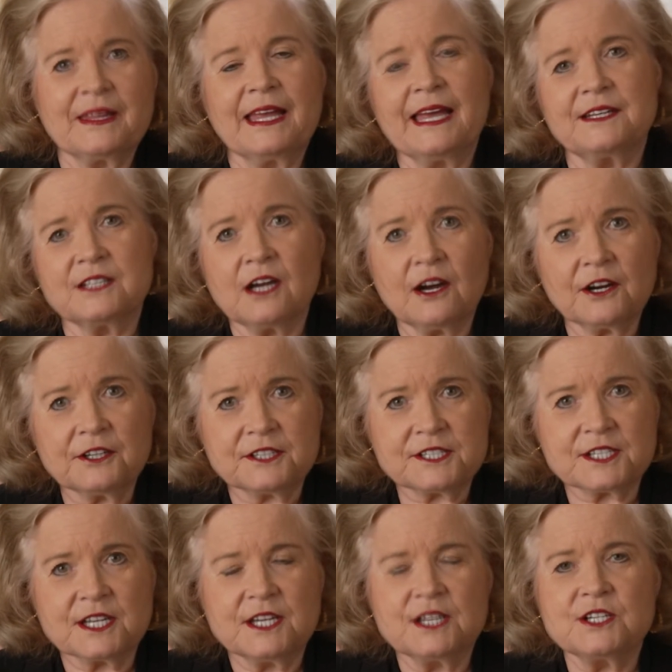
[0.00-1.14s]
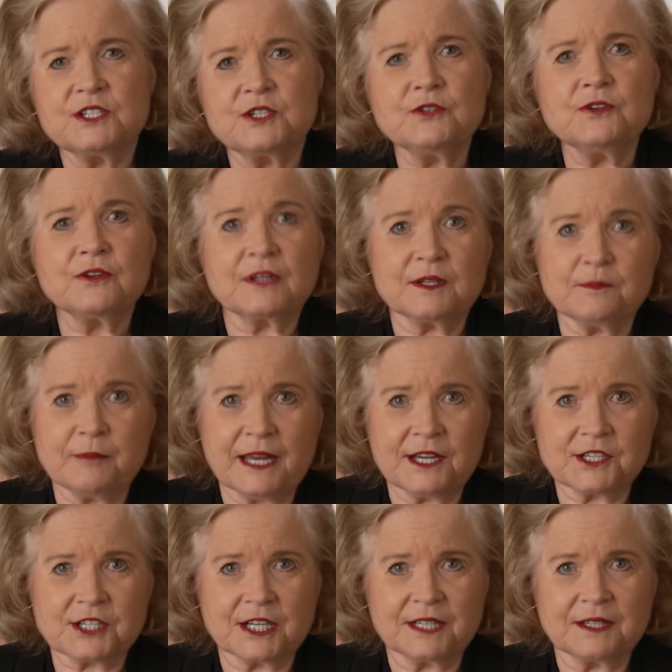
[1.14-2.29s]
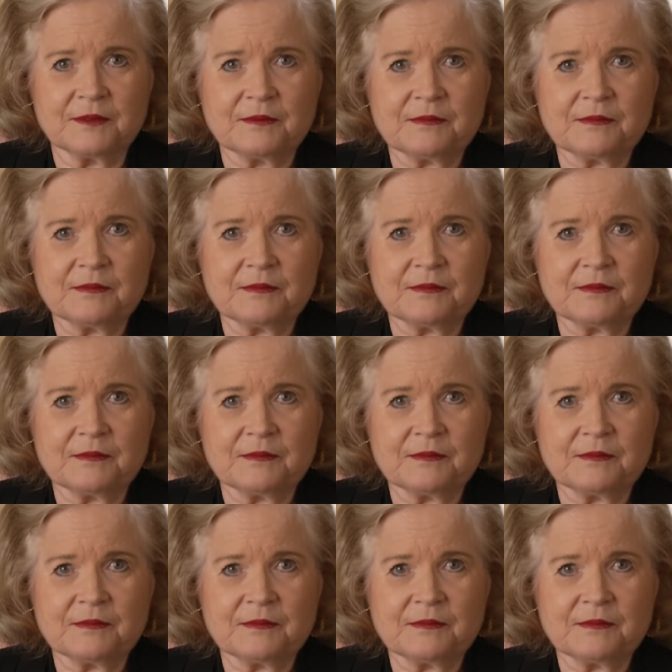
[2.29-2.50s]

and hearts to compassion.